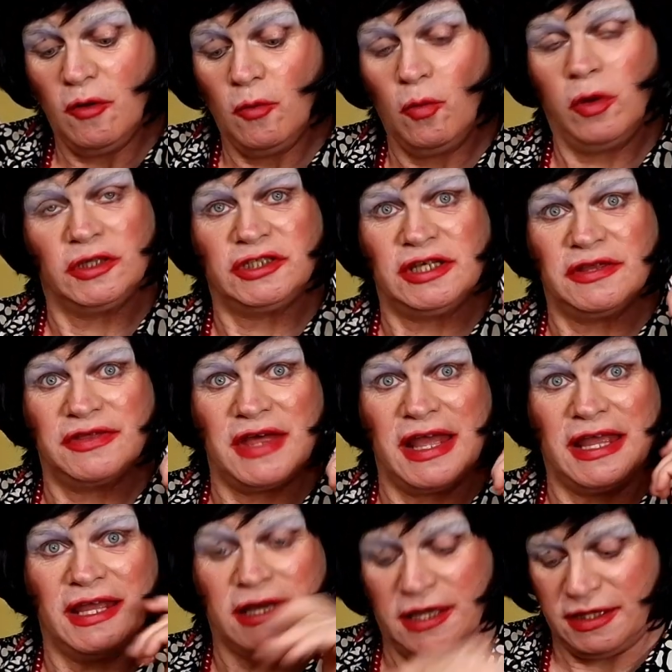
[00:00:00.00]
what do you
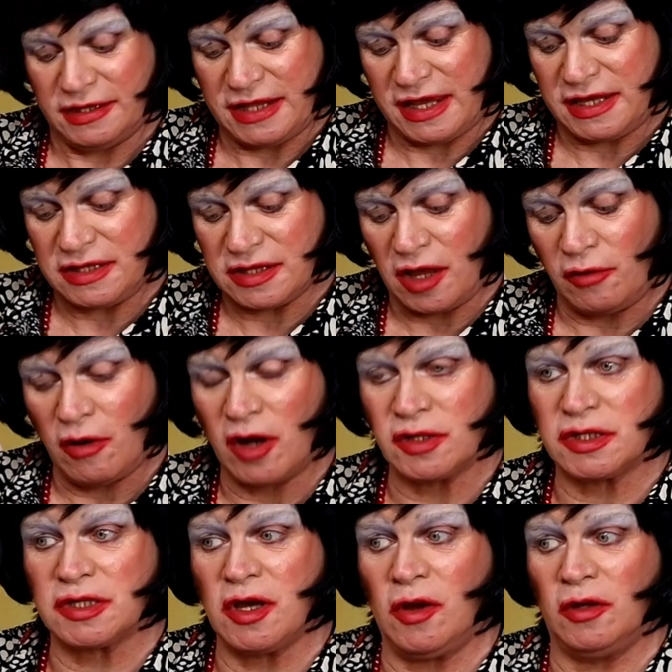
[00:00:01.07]
think? These are our
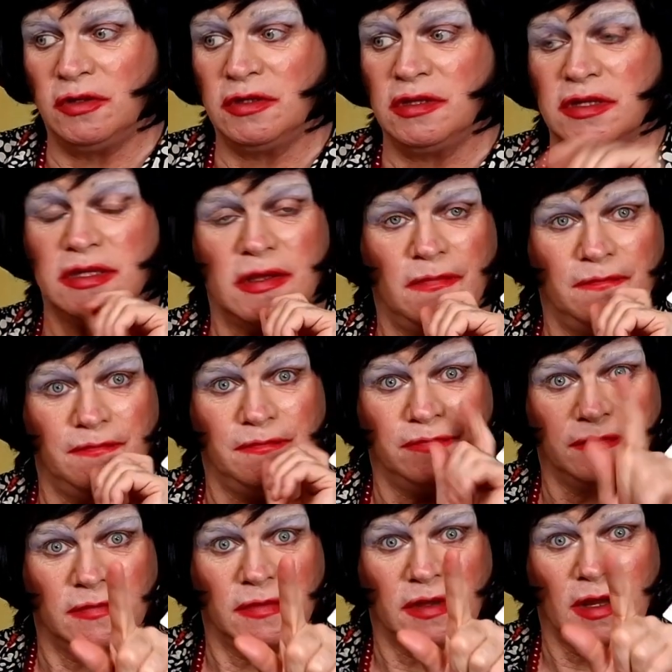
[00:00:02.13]
scones.
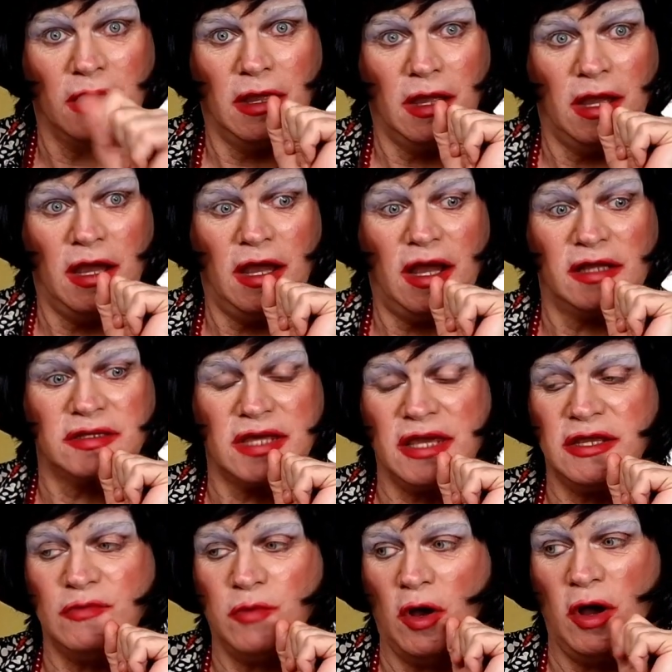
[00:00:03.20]
I tell
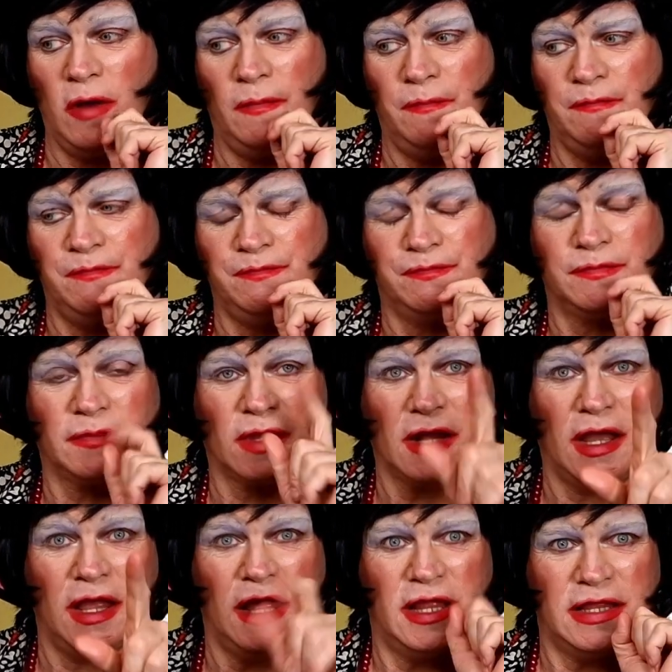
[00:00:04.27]
you what,
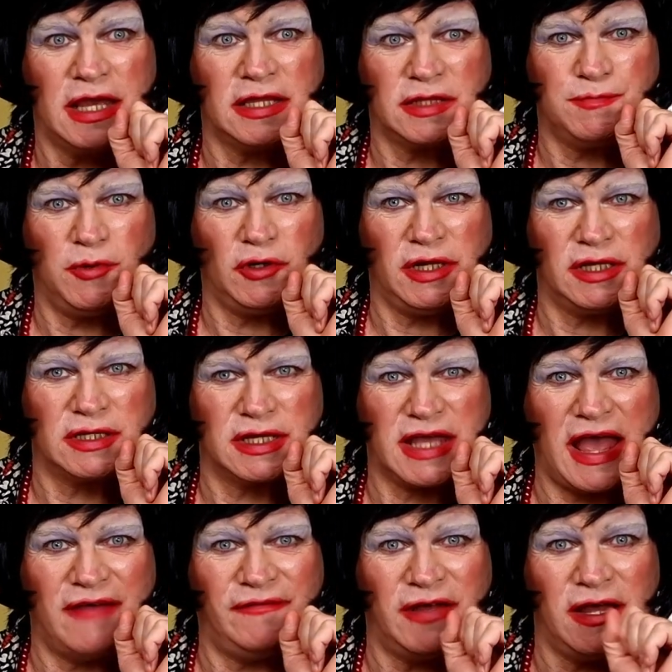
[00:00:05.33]
let's put it
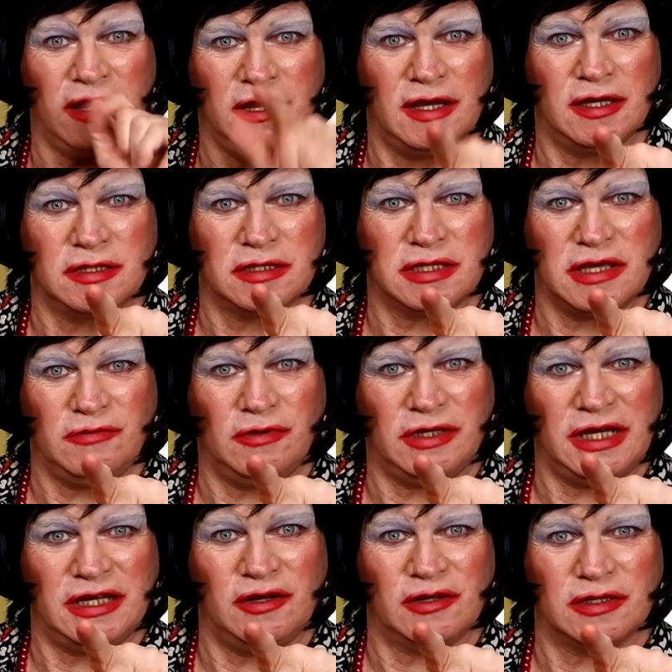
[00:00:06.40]
together and see what
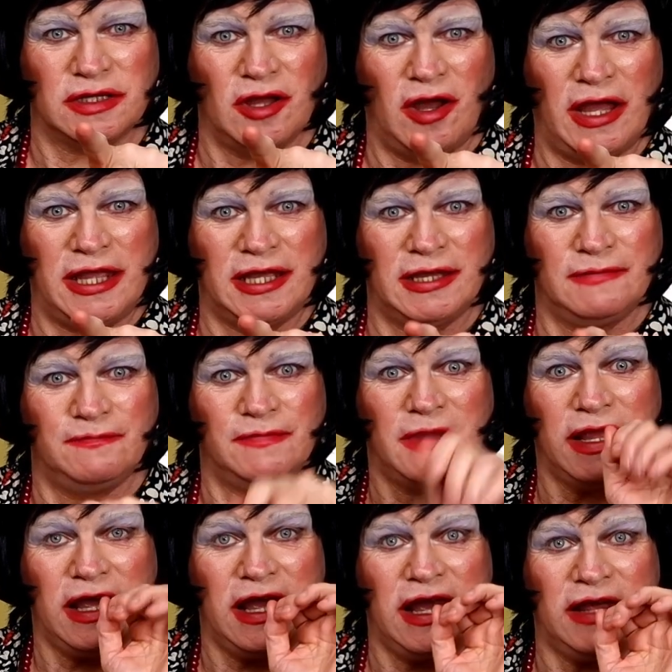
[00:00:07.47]
it looks like.
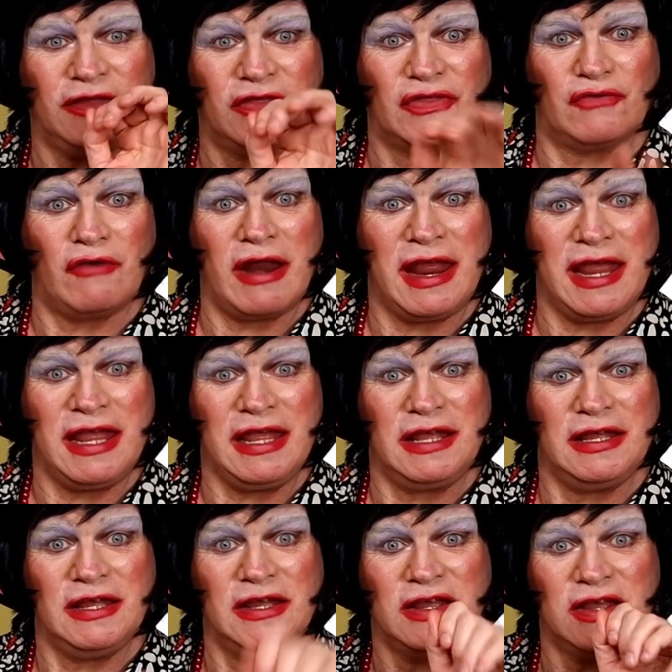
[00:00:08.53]
In 3,
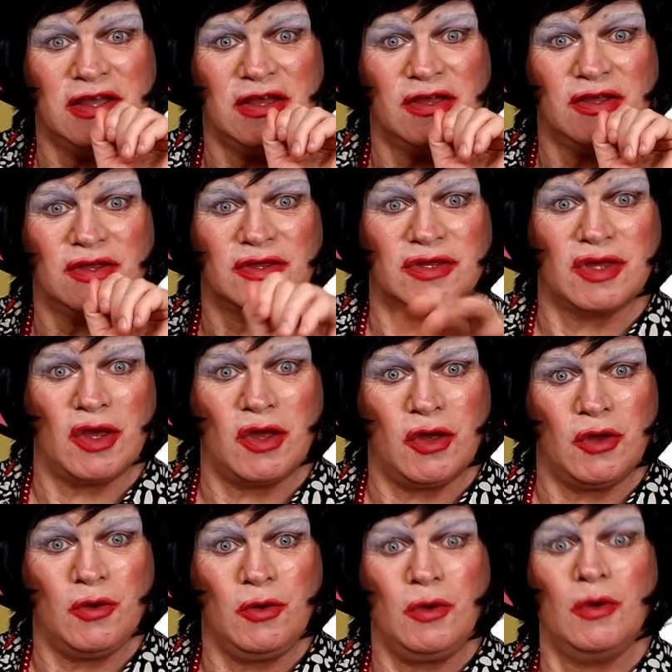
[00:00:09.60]

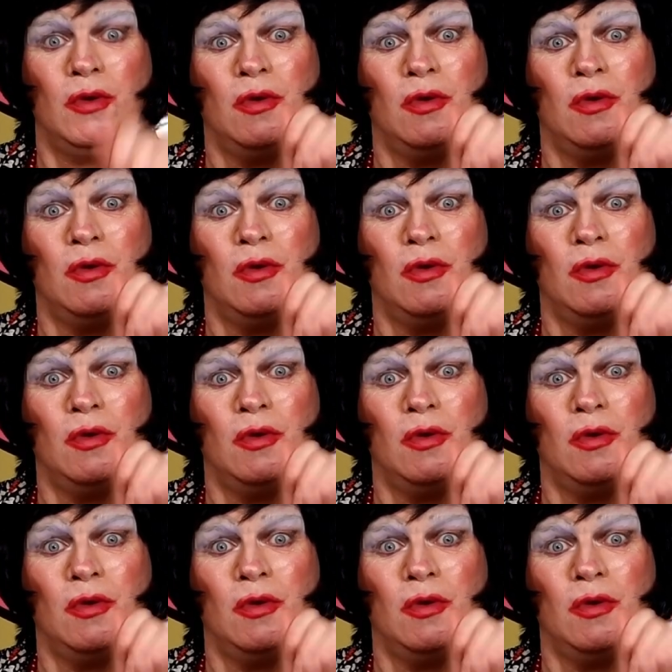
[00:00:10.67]
2,